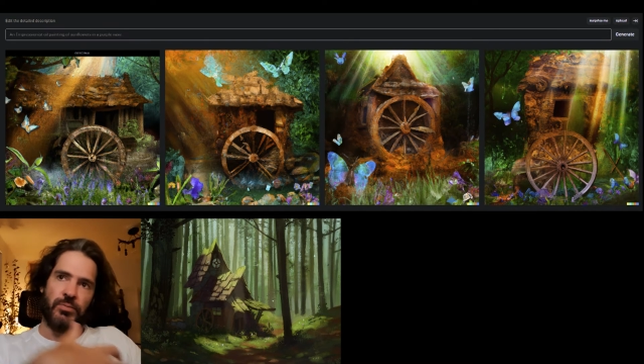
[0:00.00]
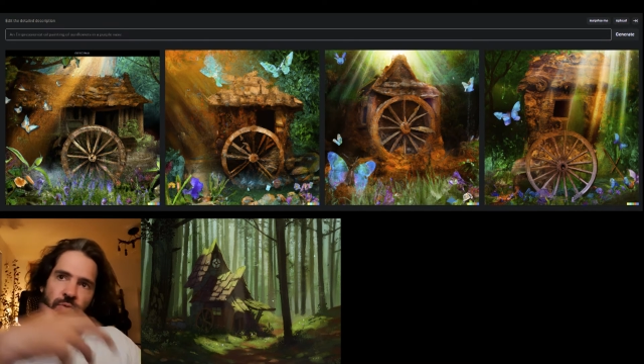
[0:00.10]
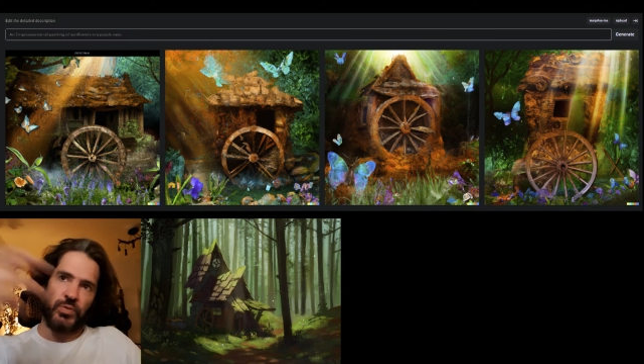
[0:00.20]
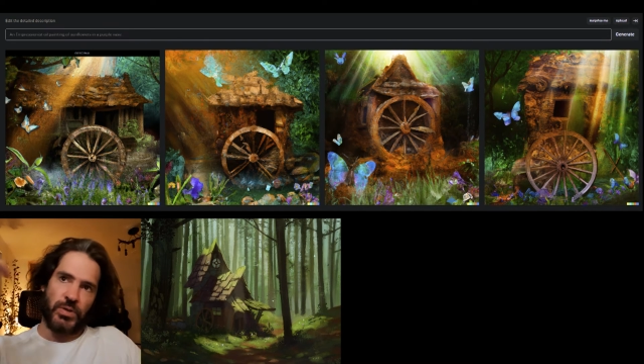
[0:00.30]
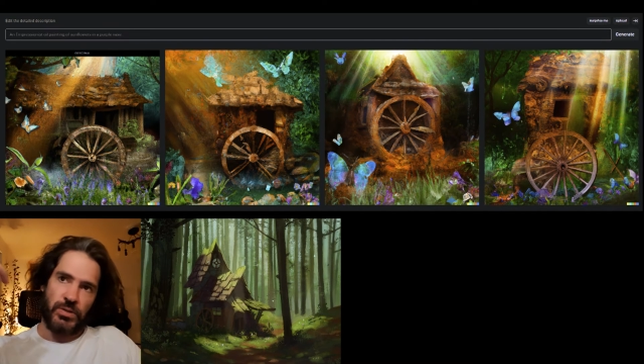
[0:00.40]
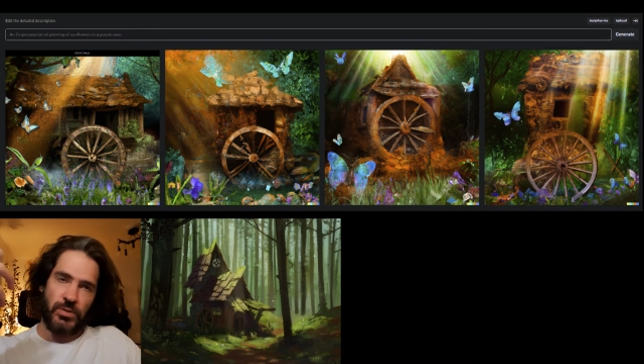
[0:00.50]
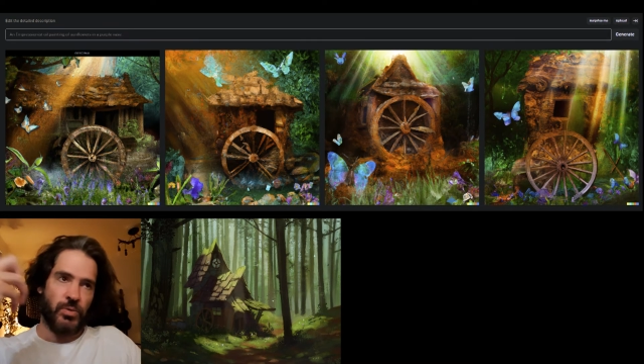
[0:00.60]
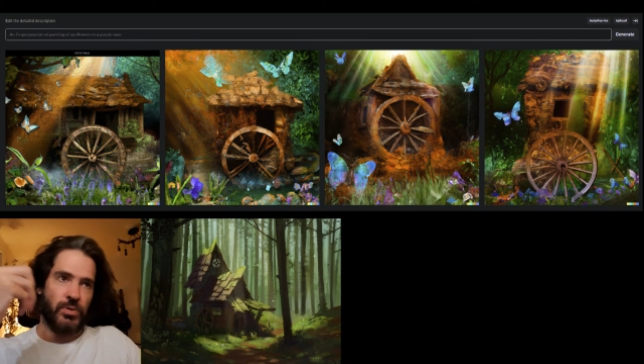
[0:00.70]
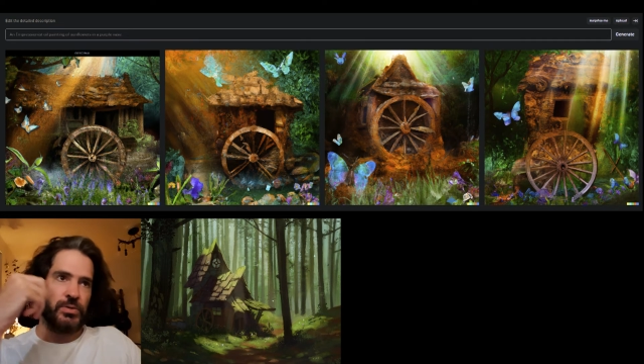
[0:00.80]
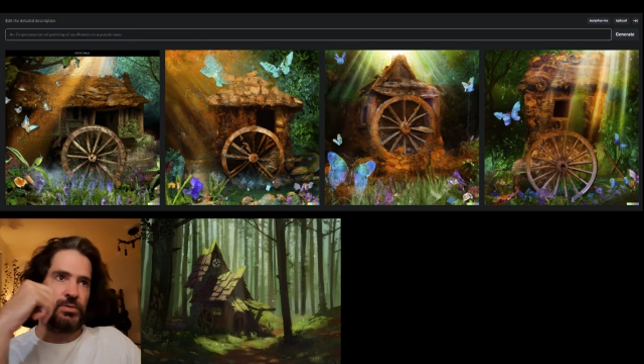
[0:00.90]
moving it
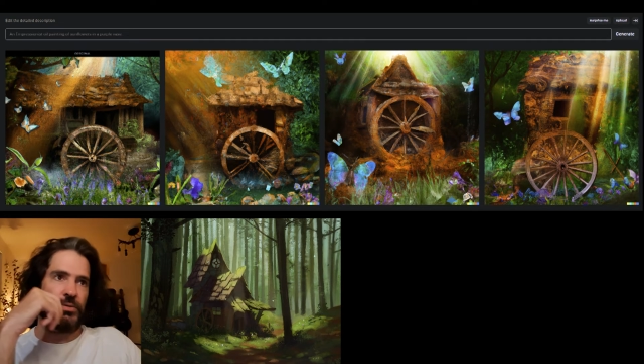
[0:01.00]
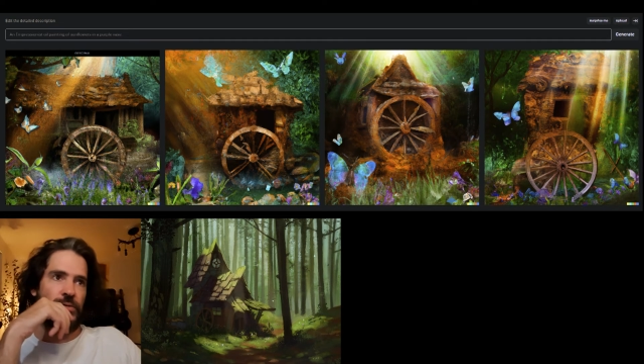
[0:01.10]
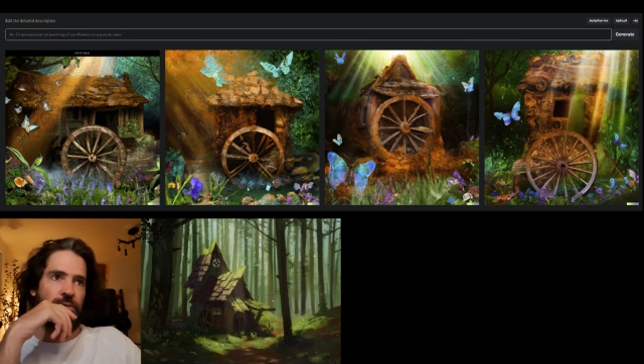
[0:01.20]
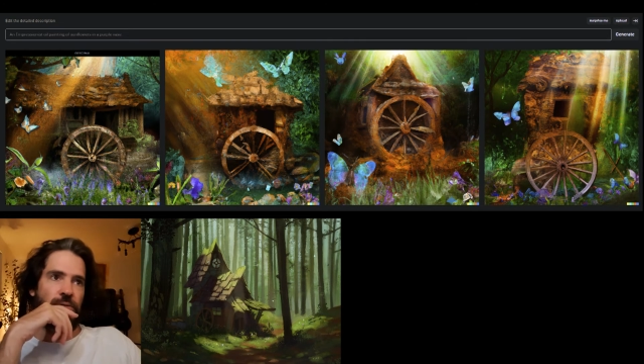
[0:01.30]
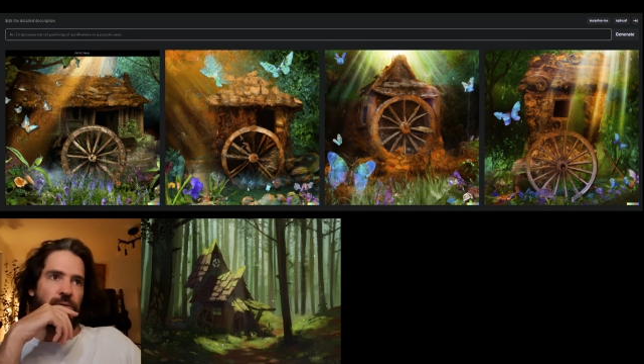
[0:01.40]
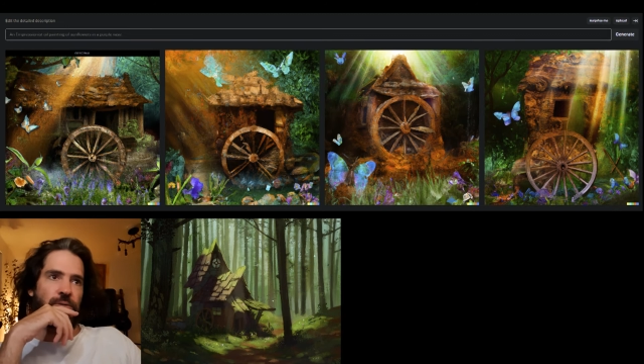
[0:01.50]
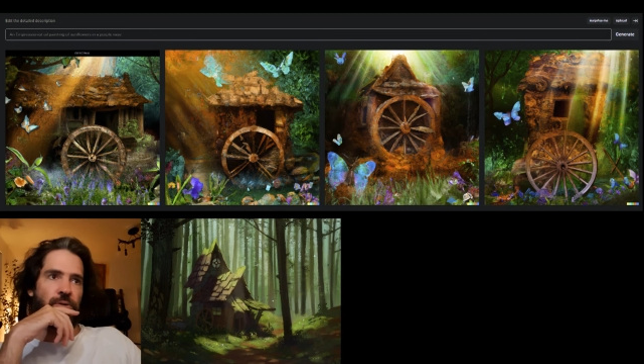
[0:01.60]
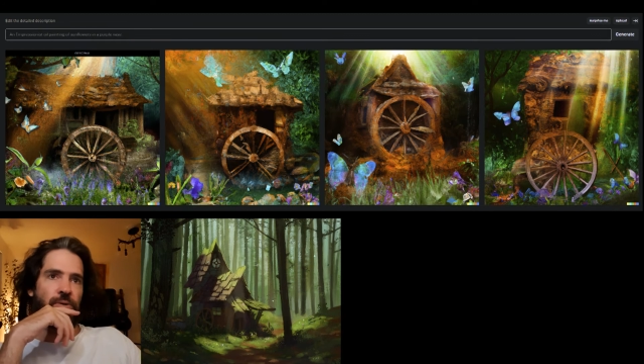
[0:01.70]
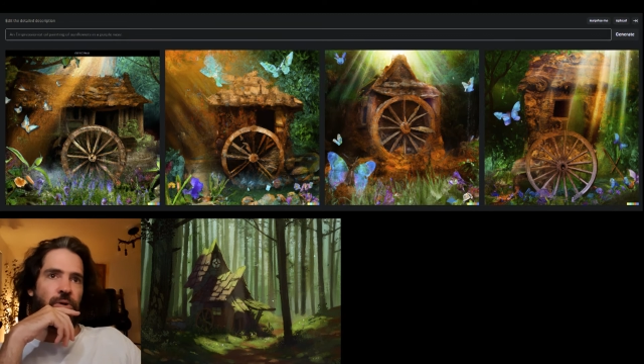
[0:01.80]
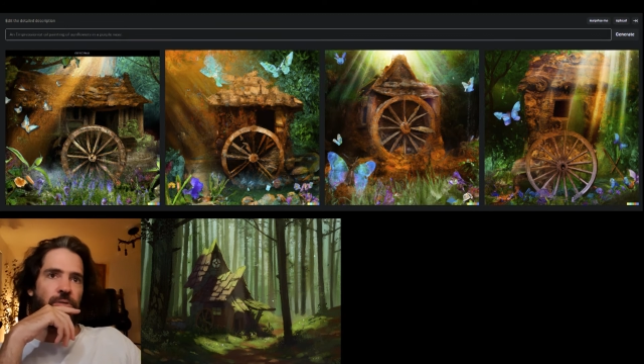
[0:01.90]
towards the
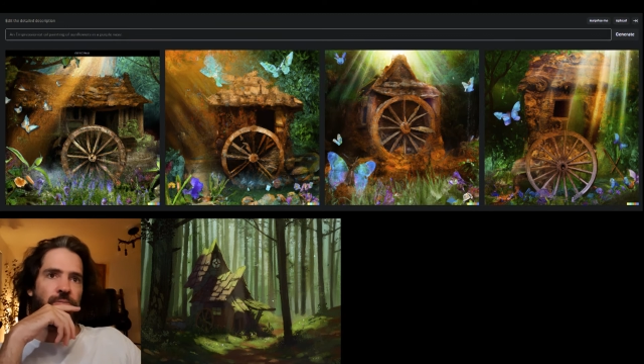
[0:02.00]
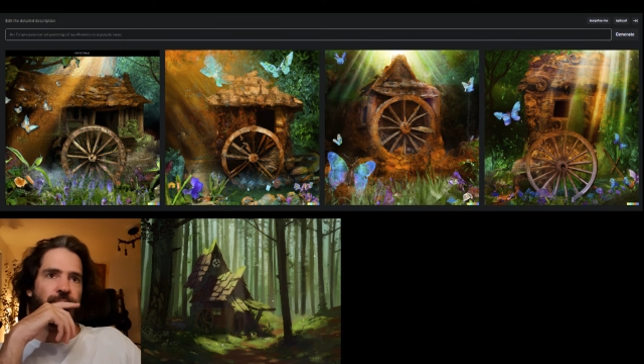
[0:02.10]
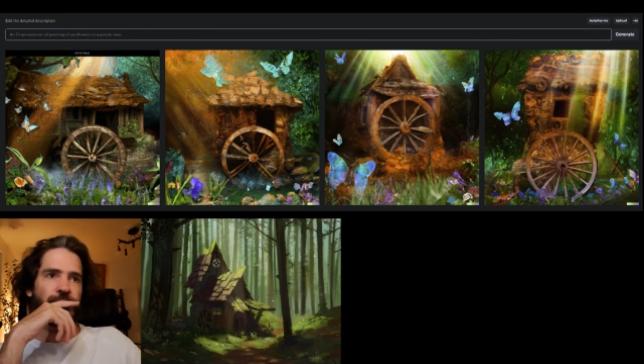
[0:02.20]
goal.